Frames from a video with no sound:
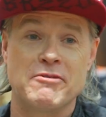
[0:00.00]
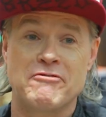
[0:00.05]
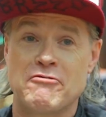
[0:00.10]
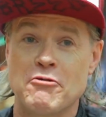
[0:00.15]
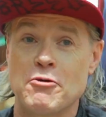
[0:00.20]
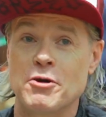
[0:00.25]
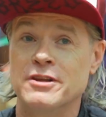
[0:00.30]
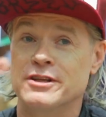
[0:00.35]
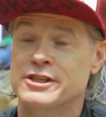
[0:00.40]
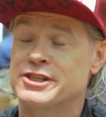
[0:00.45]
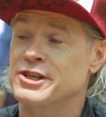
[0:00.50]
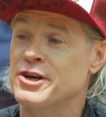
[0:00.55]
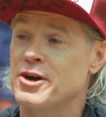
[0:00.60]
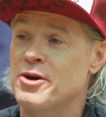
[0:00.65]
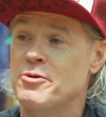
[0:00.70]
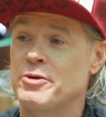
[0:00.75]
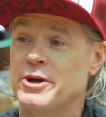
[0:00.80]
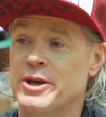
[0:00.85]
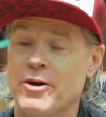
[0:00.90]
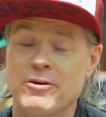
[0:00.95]
before the
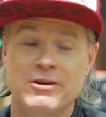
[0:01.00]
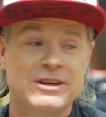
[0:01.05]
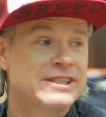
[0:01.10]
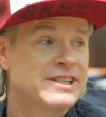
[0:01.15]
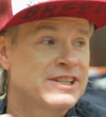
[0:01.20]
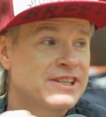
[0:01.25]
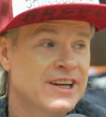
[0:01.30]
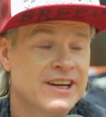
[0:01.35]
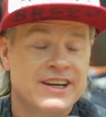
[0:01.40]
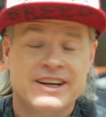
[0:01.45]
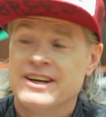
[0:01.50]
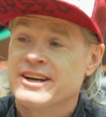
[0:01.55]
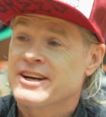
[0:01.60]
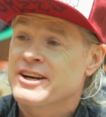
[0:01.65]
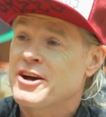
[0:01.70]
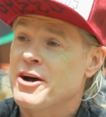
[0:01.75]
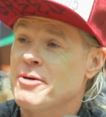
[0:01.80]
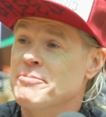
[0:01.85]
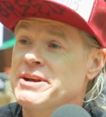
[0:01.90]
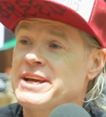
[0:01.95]
show, we always
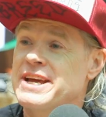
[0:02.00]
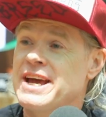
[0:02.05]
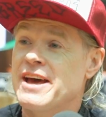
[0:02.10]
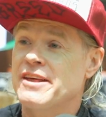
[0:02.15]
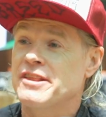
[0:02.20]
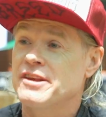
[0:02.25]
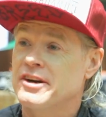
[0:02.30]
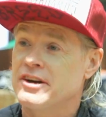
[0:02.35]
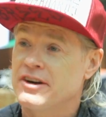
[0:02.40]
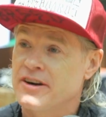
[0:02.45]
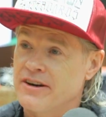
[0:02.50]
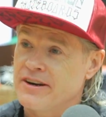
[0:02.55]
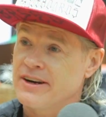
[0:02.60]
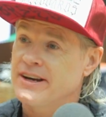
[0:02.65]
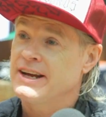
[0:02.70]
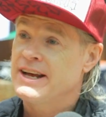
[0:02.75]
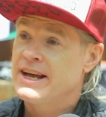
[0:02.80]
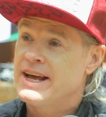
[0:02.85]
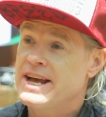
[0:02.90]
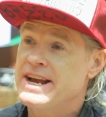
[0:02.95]
come together
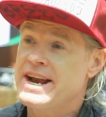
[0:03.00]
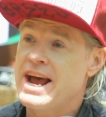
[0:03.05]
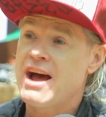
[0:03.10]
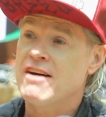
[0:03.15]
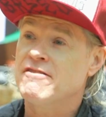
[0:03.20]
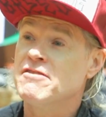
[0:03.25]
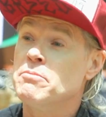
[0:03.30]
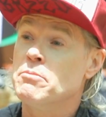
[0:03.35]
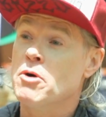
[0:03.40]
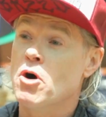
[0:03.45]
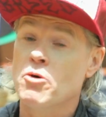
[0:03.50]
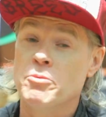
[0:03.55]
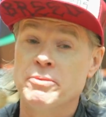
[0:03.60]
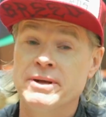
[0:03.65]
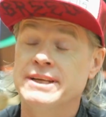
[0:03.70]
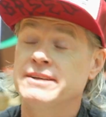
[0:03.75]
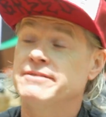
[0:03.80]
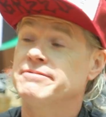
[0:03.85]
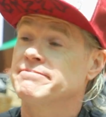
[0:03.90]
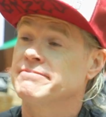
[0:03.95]
and have a
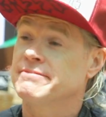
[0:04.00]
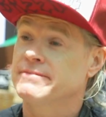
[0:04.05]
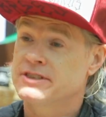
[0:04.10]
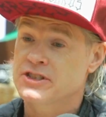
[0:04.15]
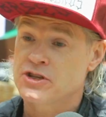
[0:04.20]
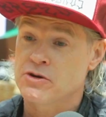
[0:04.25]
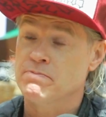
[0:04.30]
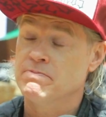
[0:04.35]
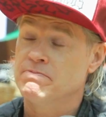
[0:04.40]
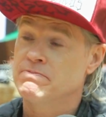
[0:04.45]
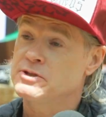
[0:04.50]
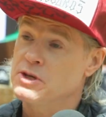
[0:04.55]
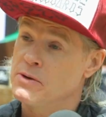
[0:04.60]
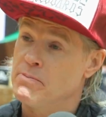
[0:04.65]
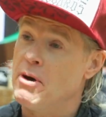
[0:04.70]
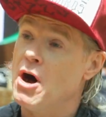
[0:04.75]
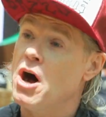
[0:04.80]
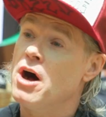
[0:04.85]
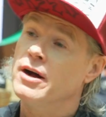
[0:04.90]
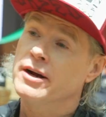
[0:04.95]
moment to
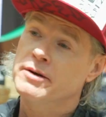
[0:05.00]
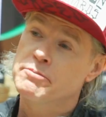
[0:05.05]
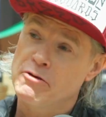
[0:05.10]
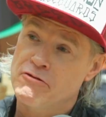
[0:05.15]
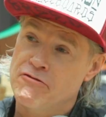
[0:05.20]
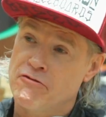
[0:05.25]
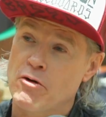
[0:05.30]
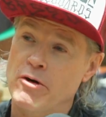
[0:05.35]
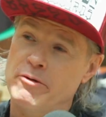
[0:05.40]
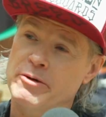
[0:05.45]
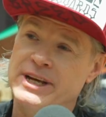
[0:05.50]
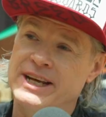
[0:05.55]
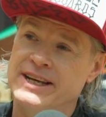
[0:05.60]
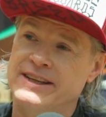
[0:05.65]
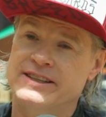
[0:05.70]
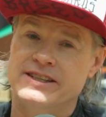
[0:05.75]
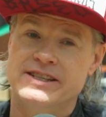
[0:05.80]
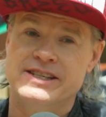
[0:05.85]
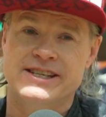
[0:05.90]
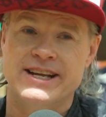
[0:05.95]
bond before we
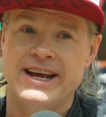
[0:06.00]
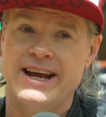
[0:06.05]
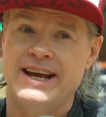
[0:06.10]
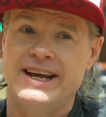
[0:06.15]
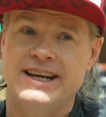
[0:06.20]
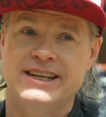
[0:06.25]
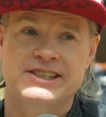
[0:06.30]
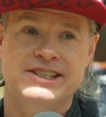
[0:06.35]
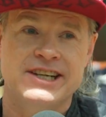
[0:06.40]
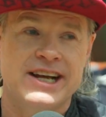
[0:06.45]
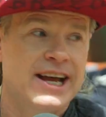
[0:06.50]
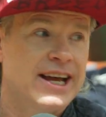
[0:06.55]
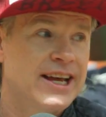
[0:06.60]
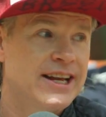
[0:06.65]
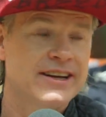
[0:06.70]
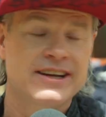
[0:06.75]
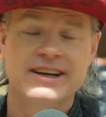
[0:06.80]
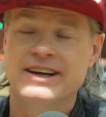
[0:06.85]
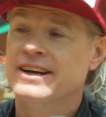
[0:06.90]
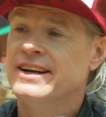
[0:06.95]
hit the stage,
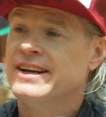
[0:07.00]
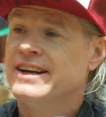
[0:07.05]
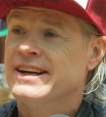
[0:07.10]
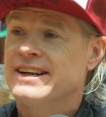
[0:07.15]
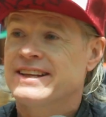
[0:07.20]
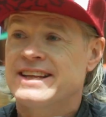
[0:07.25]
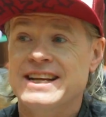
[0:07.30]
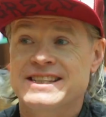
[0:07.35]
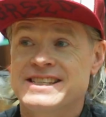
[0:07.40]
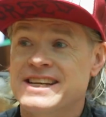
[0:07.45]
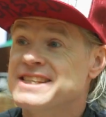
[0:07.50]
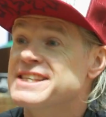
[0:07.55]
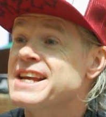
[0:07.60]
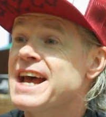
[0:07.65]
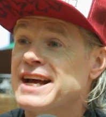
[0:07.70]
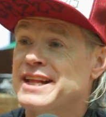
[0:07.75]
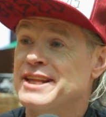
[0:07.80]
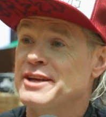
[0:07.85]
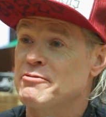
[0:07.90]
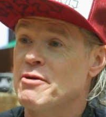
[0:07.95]
and that's
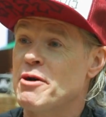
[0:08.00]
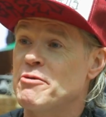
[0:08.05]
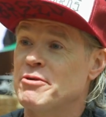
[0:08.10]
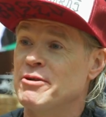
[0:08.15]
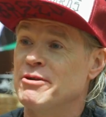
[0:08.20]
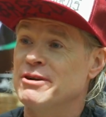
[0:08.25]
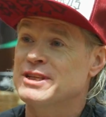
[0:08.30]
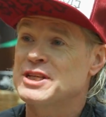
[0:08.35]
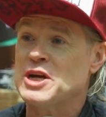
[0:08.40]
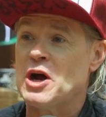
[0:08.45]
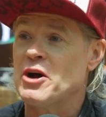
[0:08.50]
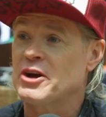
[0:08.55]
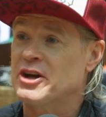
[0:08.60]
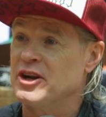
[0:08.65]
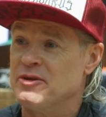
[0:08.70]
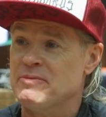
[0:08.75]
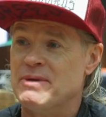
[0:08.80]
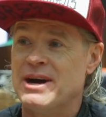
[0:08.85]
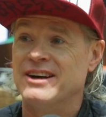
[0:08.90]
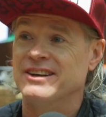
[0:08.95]
exactly what we were talking
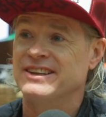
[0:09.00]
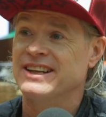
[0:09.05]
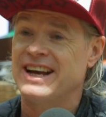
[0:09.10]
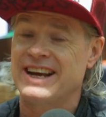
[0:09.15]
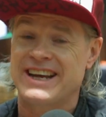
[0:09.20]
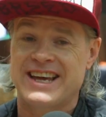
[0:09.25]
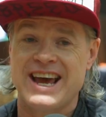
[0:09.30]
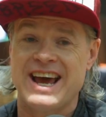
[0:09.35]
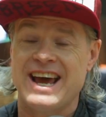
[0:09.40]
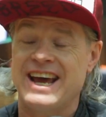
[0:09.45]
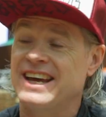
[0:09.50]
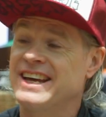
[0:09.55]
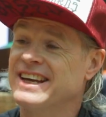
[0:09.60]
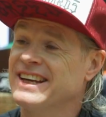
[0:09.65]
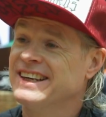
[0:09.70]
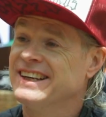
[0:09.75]
about. Like, hey,